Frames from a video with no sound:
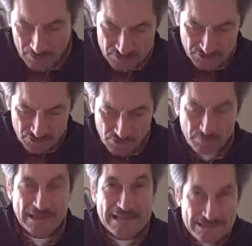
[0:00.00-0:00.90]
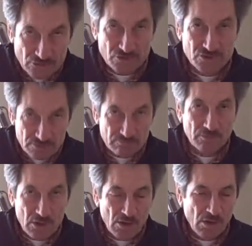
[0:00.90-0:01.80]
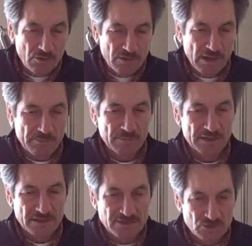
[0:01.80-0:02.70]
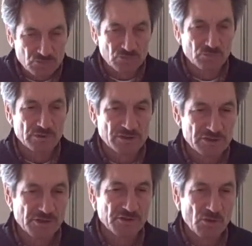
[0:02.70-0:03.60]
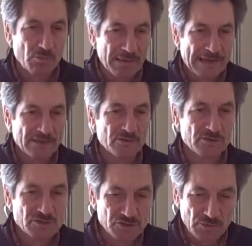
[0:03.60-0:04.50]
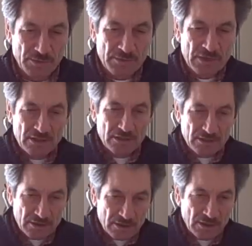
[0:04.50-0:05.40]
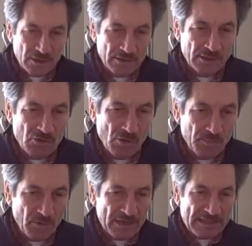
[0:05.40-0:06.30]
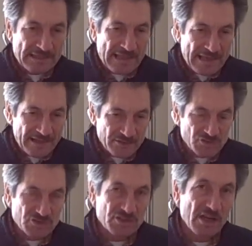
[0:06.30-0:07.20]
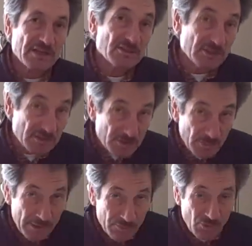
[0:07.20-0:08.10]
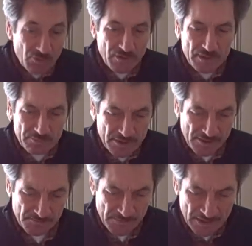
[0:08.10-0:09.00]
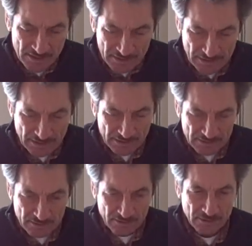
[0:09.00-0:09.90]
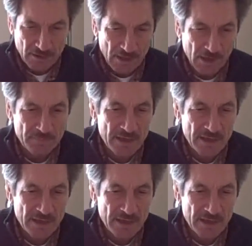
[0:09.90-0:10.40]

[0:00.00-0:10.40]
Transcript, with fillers: sit on my heels, okay? Because when I start to go back, it hurts. So I'm incorporating that exercise into my program now, and I'm